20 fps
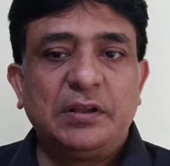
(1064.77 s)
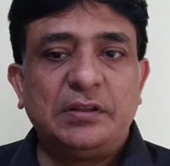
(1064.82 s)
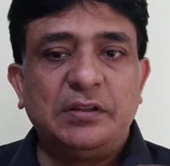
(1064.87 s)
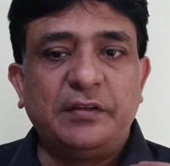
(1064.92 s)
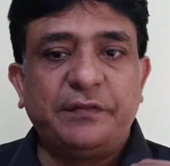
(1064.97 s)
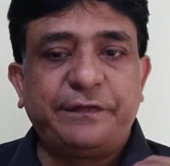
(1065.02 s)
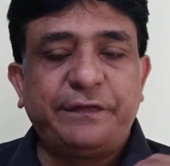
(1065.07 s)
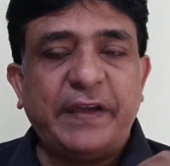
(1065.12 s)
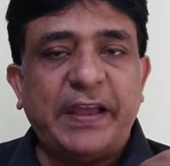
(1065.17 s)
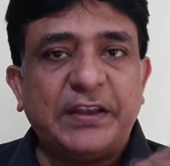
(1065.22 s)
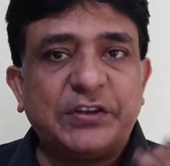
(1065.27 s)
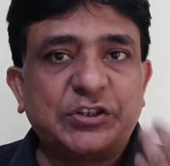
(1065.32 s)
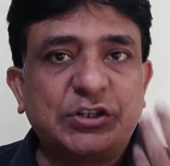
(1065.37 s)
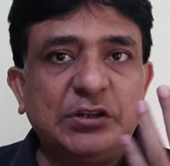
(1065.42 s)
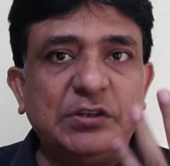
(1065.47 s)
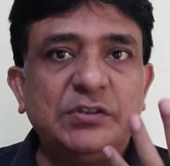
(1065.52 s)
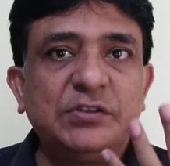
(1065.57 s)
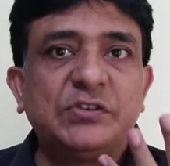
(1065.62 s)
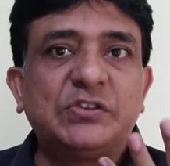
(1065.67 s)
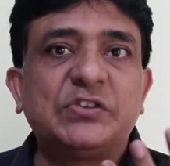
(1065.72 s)
the
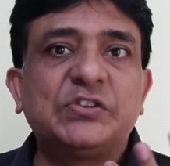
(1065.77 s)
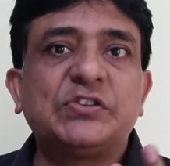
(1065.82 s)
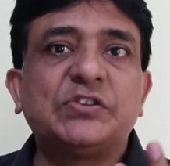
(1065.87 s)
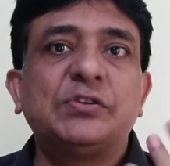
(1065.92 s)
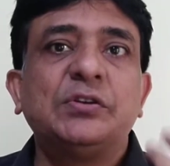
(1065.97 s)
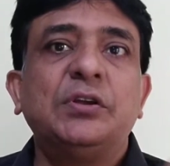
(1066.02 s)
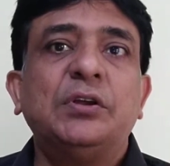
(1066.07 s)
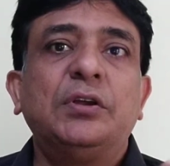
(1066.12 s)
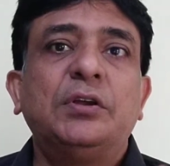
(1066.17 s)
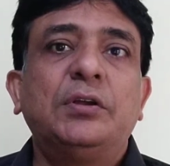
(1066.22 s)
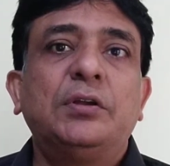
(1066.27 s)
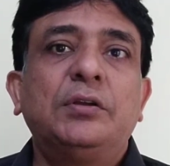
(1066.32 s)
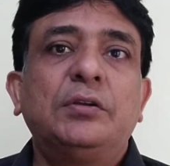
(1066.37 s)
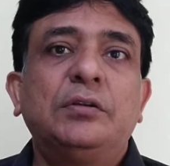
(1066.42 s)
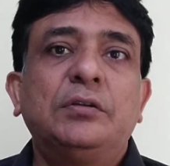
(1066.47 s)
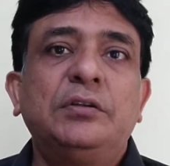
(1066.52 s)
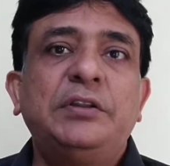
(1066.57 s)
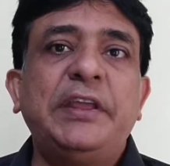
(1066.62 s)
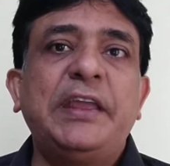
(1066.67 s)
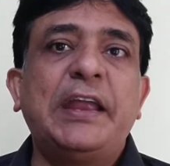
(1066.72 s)
fashions
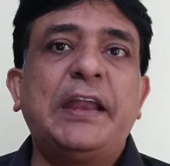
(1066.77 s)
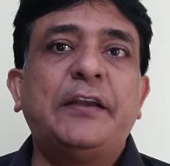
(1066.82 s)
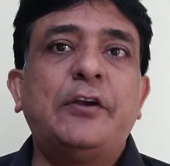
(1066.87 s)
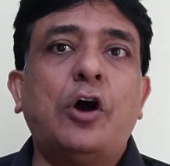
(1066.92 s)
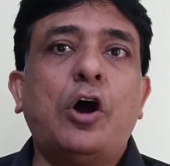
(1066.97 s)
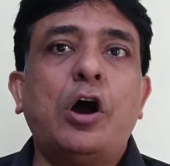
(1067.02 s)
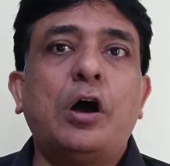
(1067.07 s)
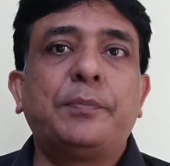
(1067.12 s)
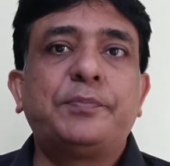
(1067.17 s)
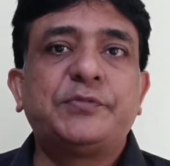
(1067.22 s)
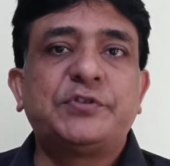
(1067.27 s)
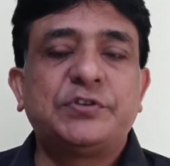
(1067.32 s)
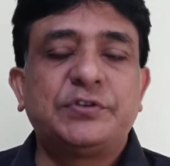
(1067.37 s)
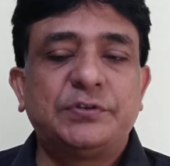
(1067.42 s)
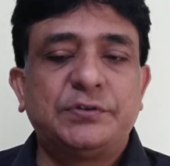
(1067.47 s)
they adopt,